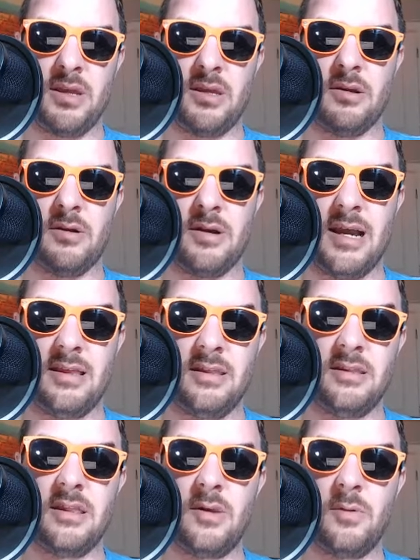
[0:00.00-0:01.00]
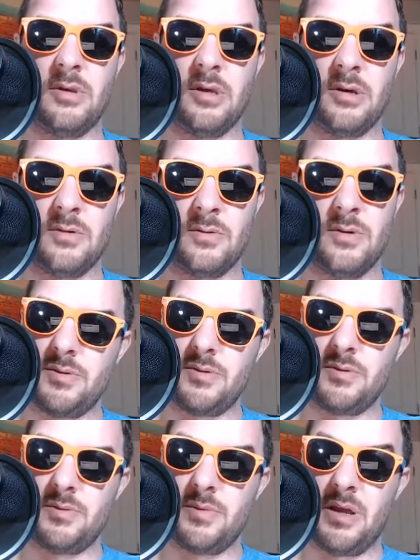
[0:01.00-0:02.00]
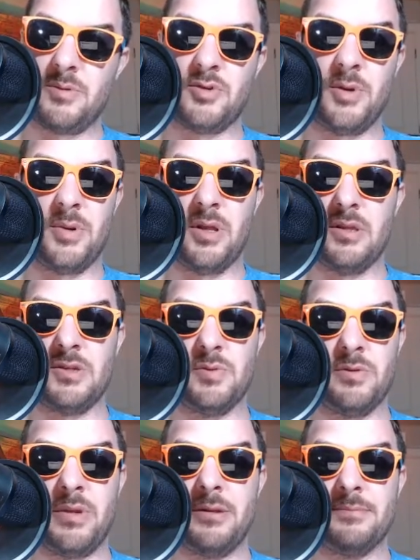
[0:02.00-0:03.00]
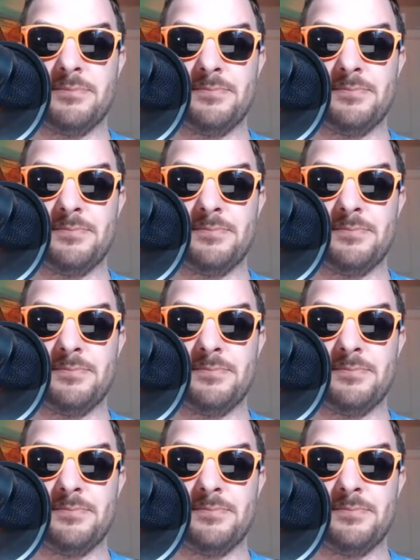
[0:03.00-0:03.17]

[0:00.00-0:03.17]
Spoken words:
here. I think that they would go, I'm tripping on this one, man.